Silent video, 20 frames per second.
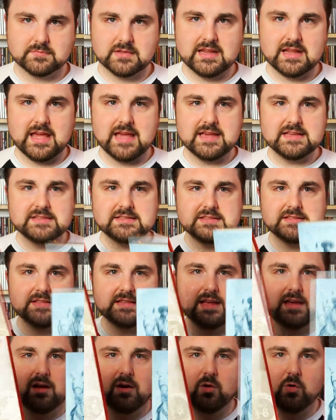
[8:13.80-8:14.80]
cases
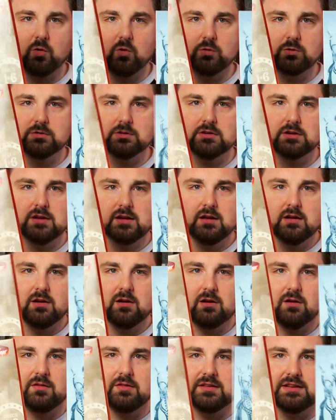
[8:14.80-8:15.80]
that hold
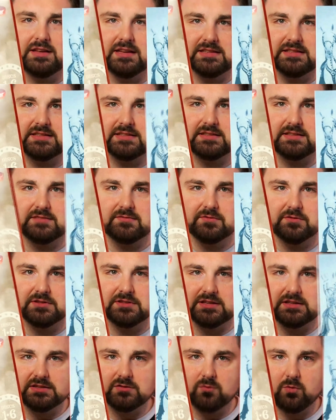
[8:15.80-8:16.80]
all the discs for
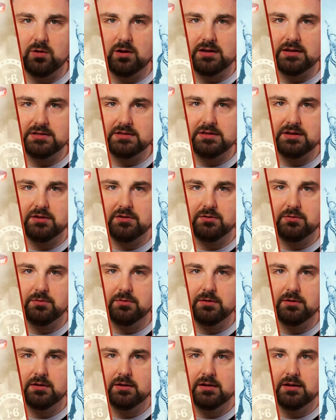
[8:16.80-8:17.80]
season 1 and 2.
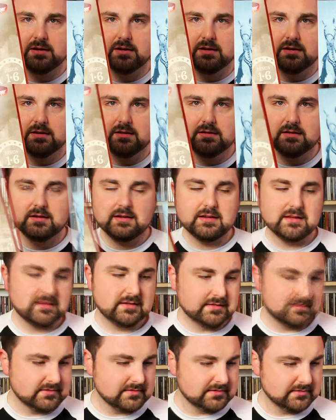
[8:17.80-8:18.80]

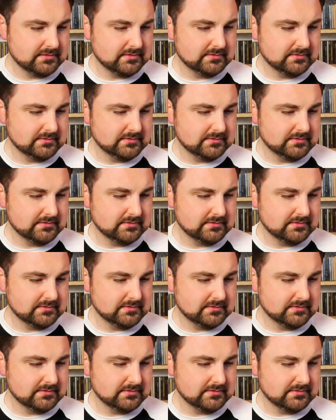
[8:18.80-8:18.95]
And,